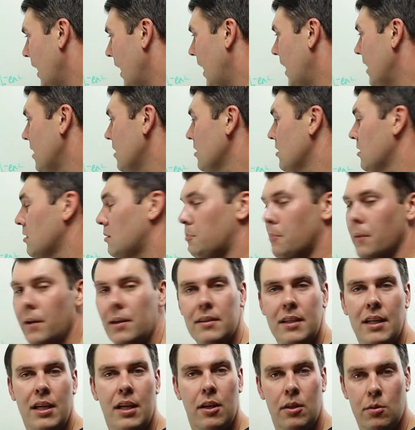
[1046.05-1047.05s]
And you're just
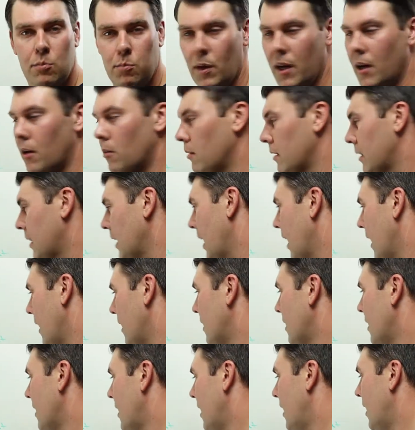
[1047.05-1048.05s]
building goodwill with
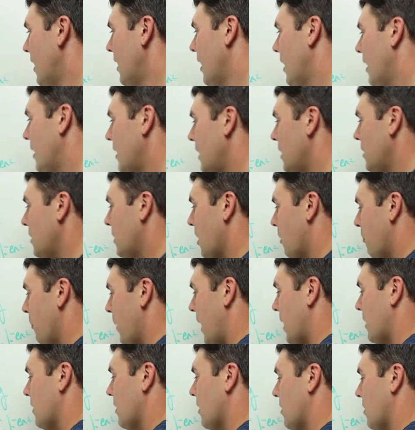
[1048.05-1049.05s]
that. And then you come
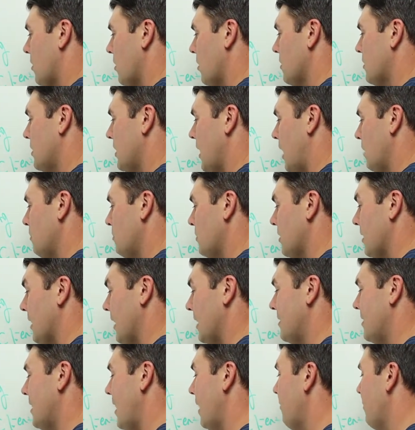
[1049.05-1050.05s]
back the third time, so they
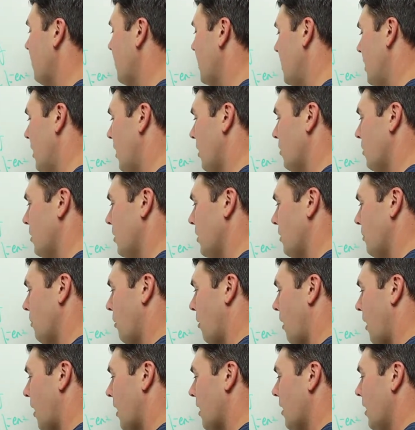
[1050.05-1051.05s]
definitely know who you
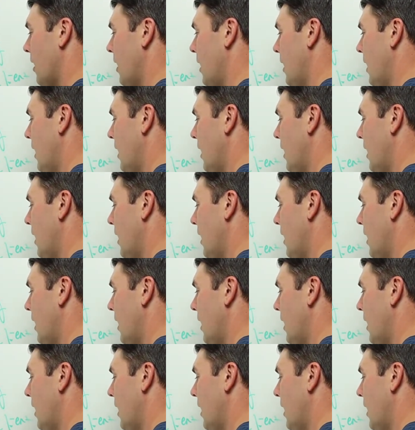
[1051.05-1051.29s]
are.